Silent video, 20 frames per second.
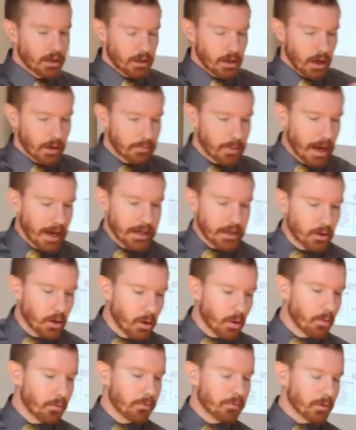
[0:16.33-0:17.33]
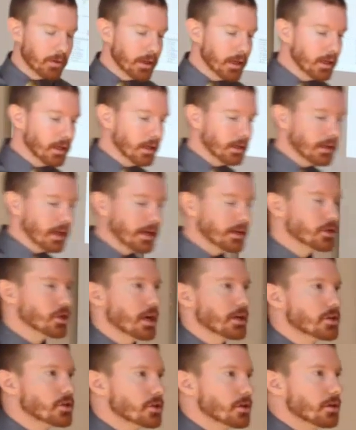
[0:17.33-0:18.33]
our body hopefully in
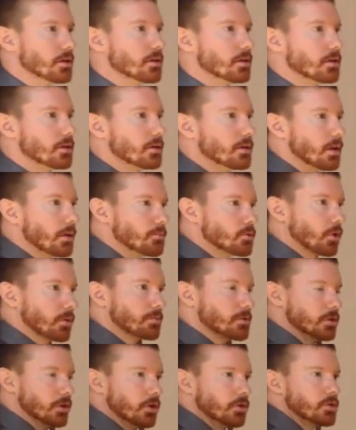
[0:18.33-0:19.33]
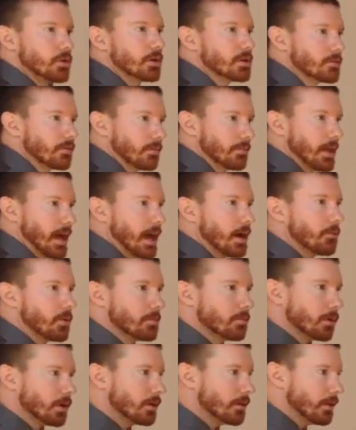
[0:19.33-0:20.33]
digestion absorbs nutrients from that, we
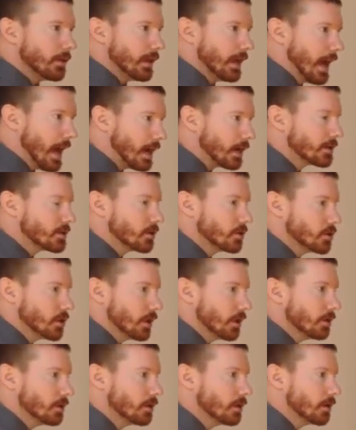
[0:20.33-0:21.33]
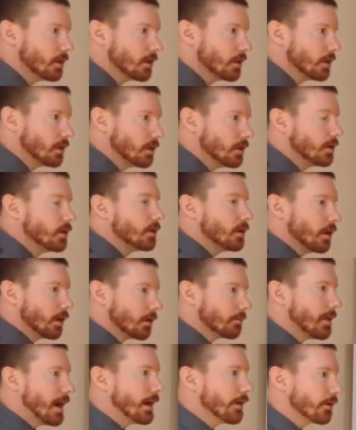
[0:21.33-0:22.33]
breathe in the oxygen, and
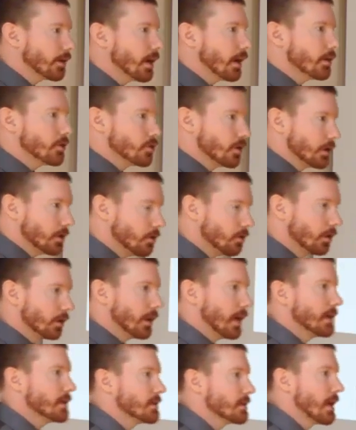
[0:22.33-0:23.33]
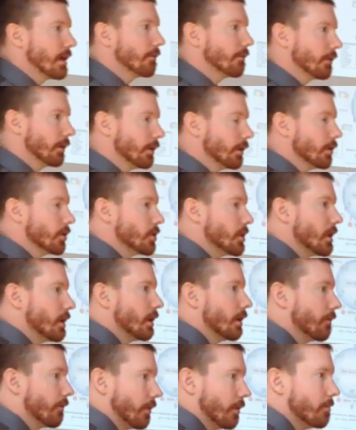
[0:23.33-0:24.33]
our mitochondria utilizes that for energy.
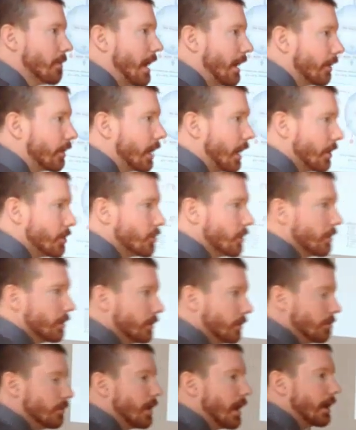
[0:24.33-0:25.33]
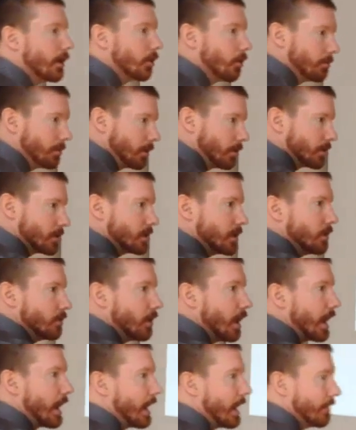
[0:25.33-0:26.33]
And for your mitochondria to do that, I hope you can see you've
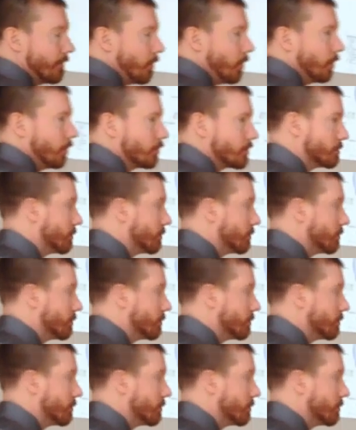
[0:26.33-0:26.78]
got to have all